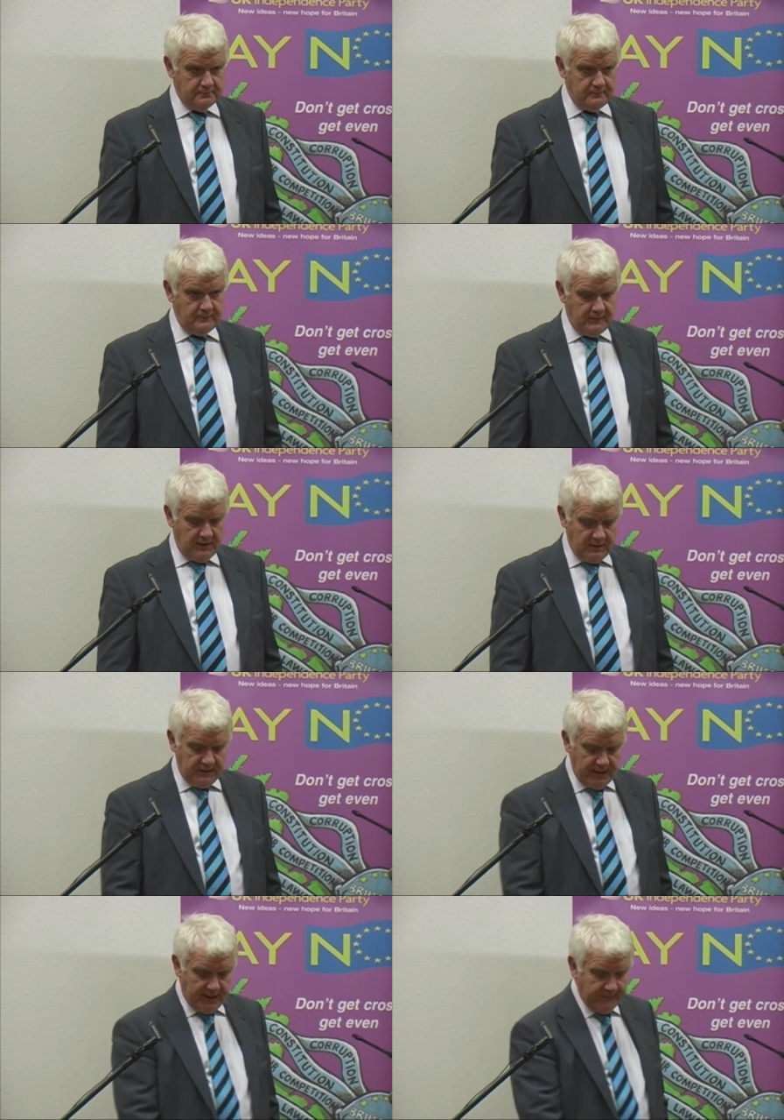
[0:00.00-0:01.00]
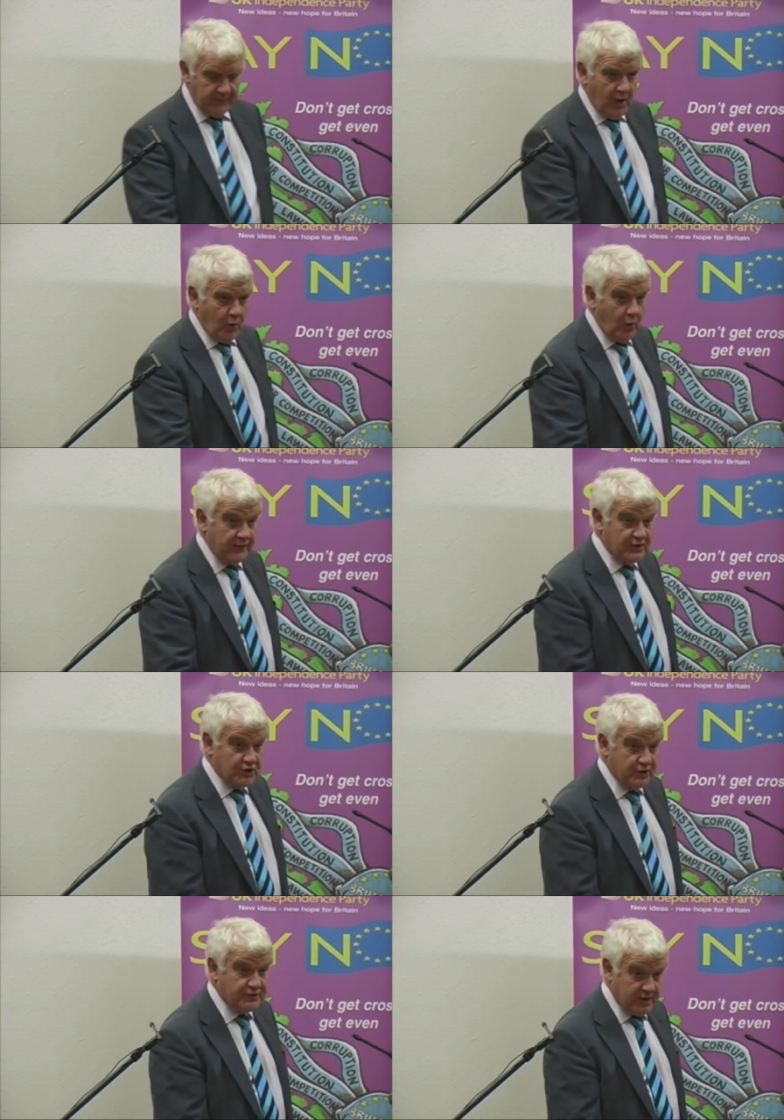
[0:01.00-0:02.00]
Yeah. Yeah. What they
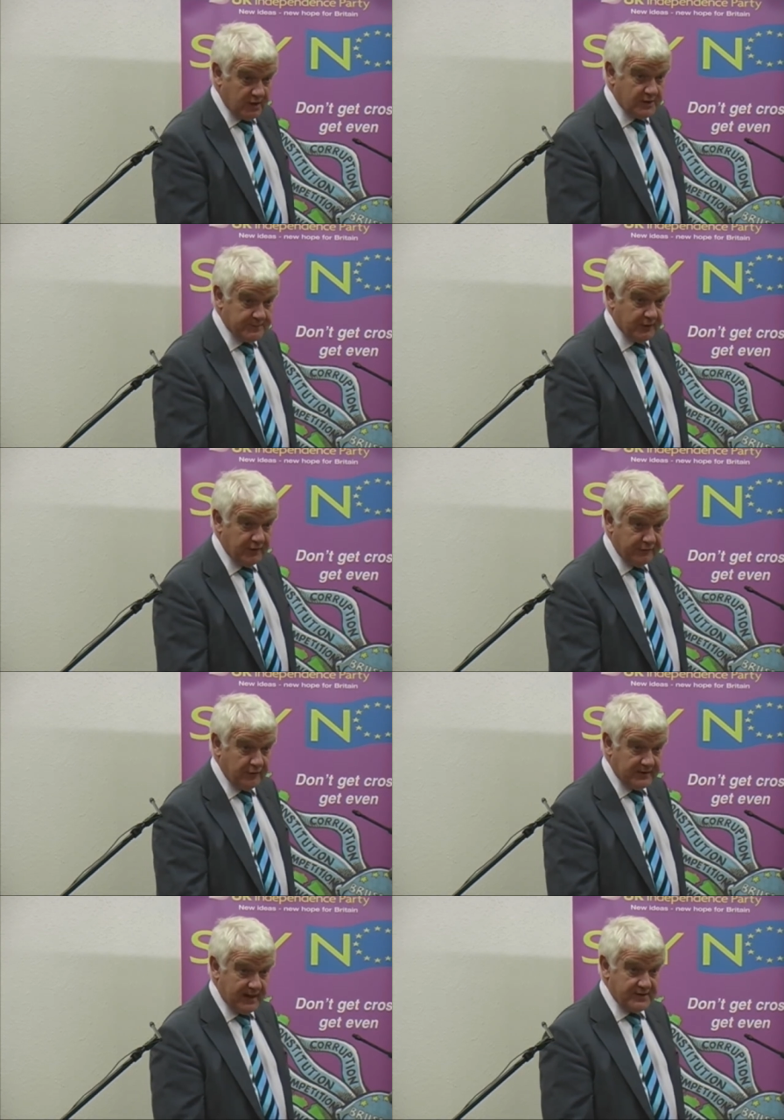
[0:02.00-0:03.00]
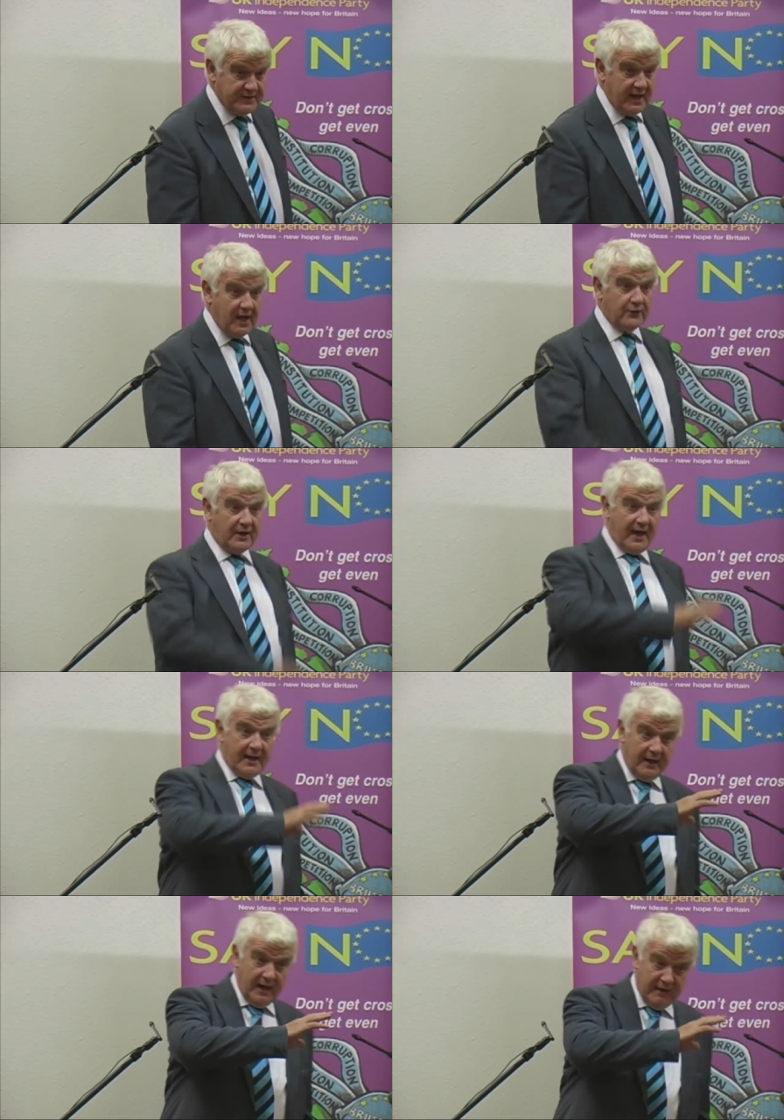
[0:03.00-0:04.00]
should do is put the foot down and say,
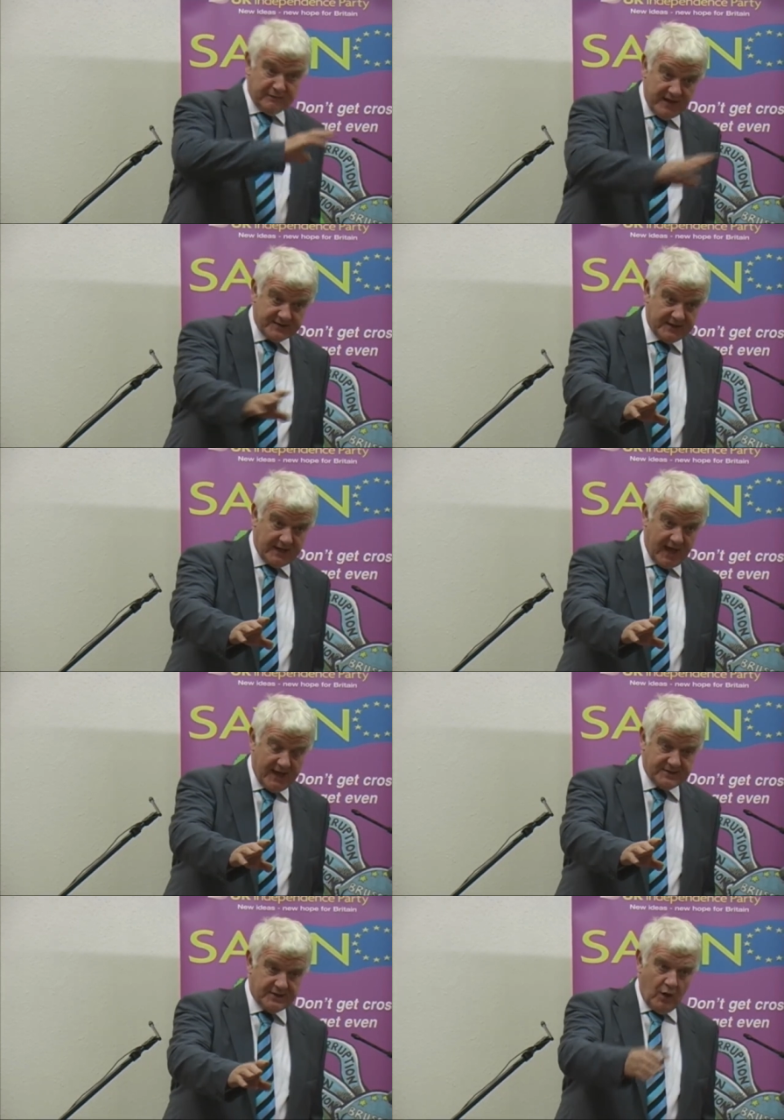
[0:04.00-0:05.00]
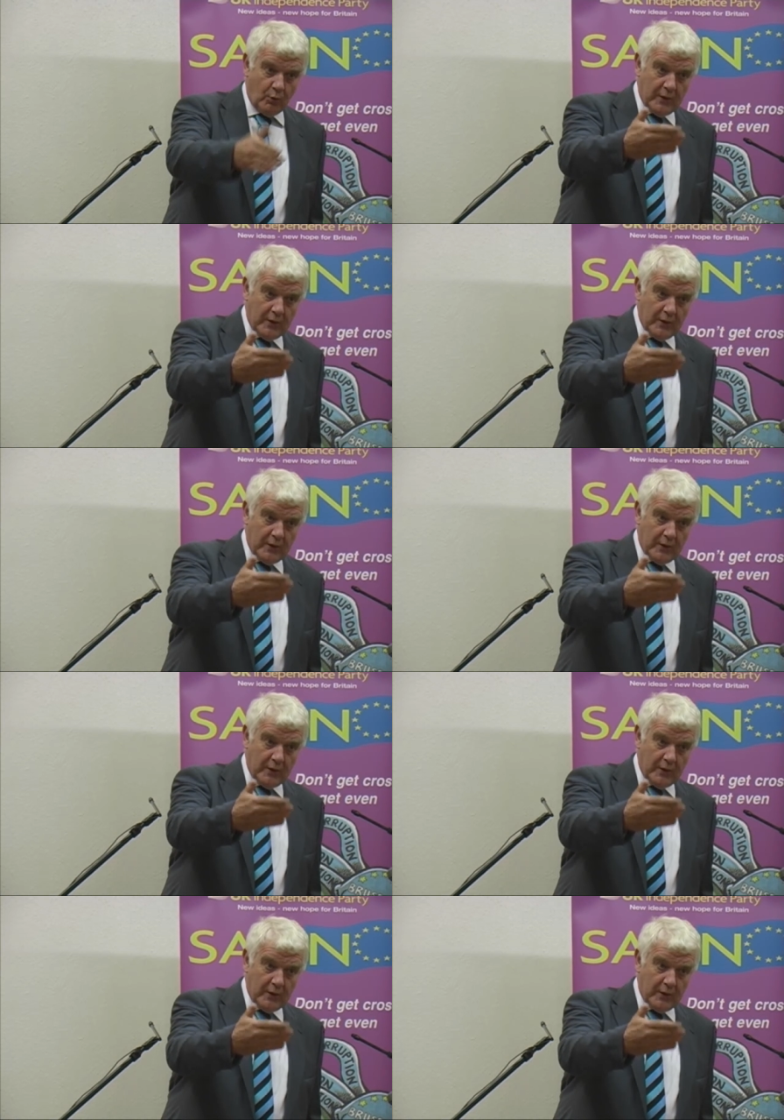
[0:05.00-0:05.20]
okay, if that's the case,